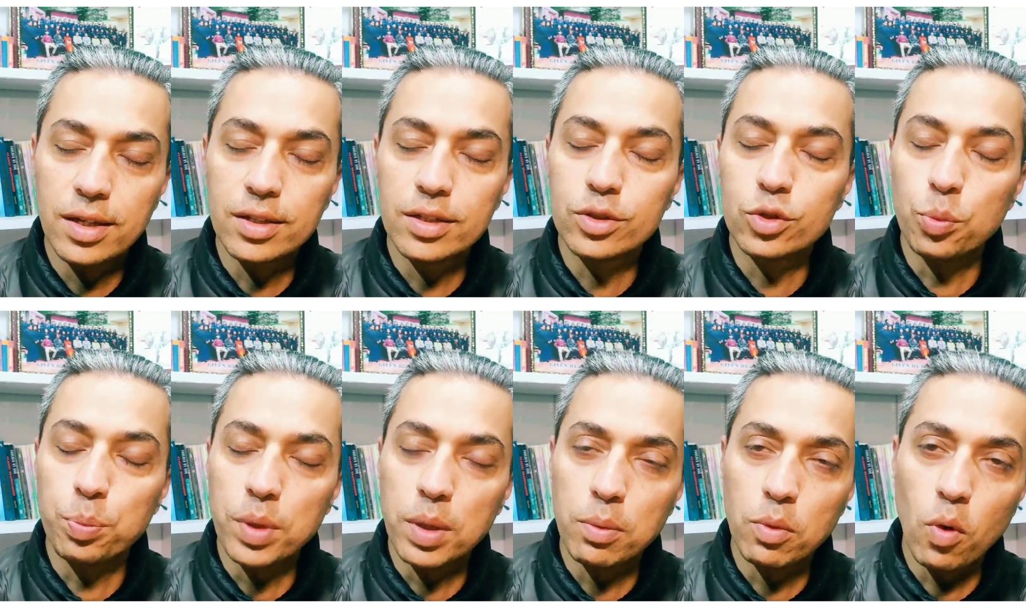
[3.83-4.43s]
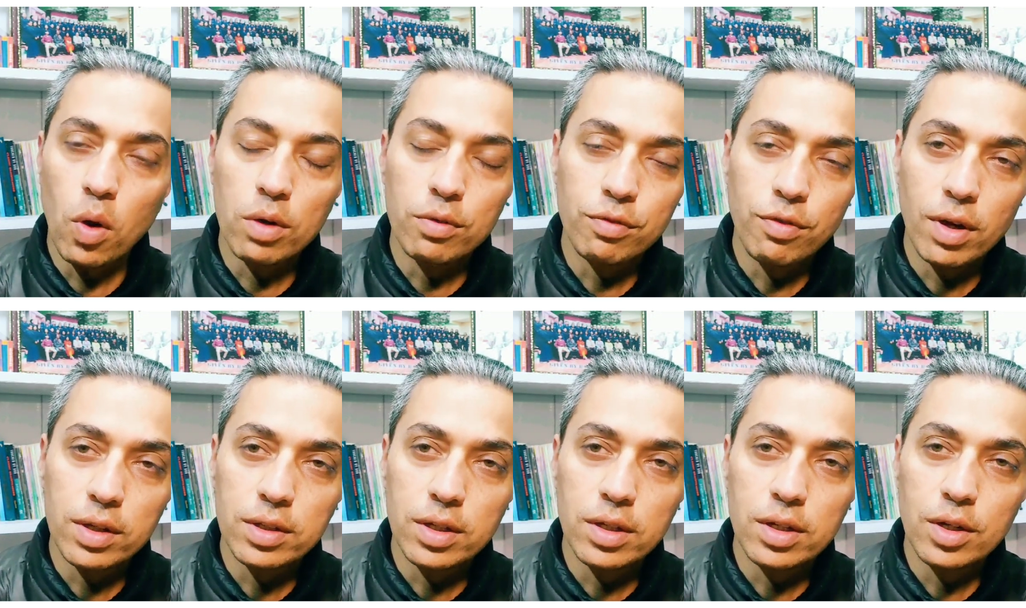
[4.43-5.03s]
Supreme
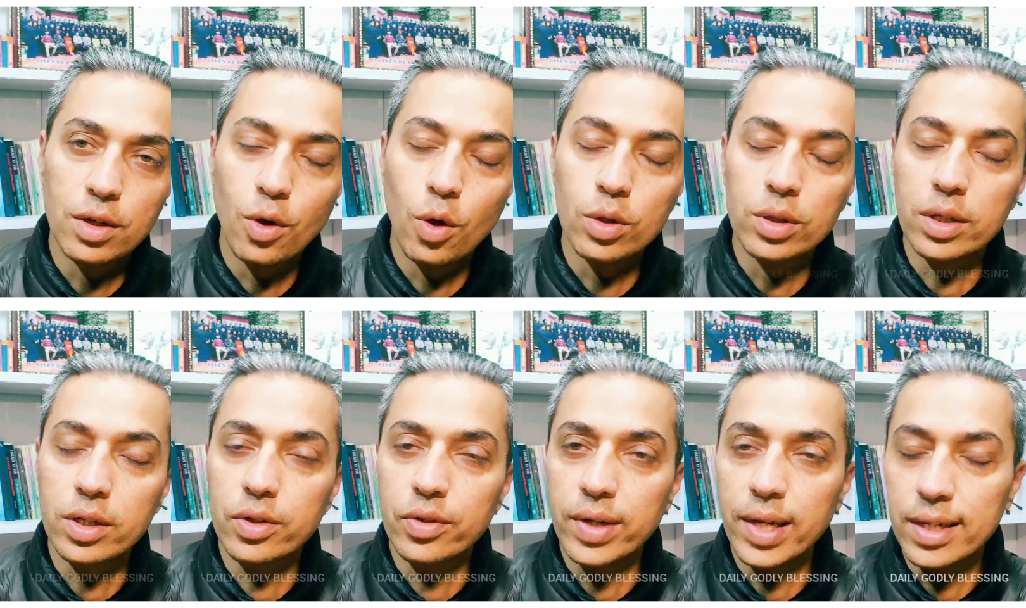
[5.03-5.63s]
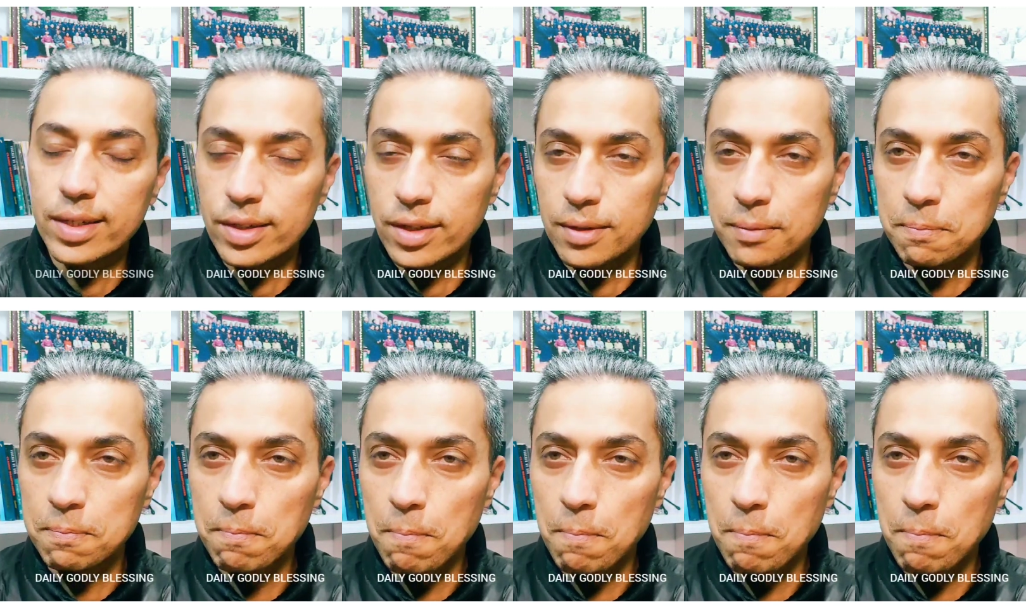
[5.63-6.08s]
Godfather or the Creator